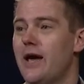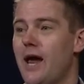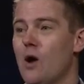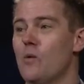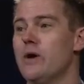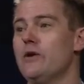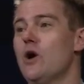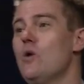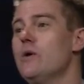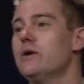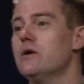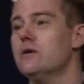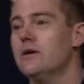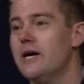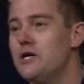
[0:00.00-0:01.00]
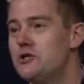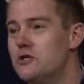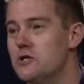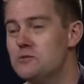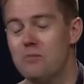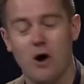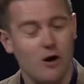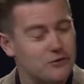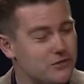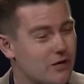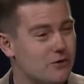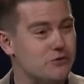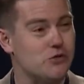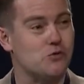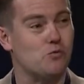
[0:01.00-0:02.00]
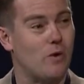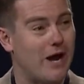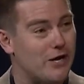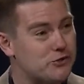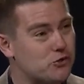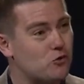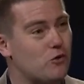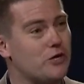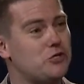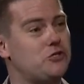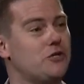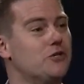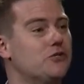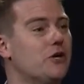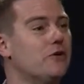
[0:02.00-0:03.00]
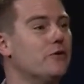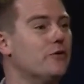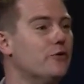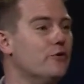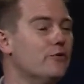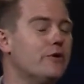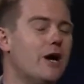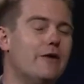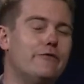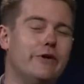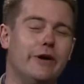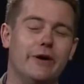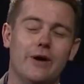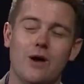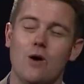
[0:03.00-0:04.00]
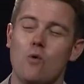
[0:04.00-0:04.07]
And we know in Galatians, Paul tells us as Christians under the new covenant,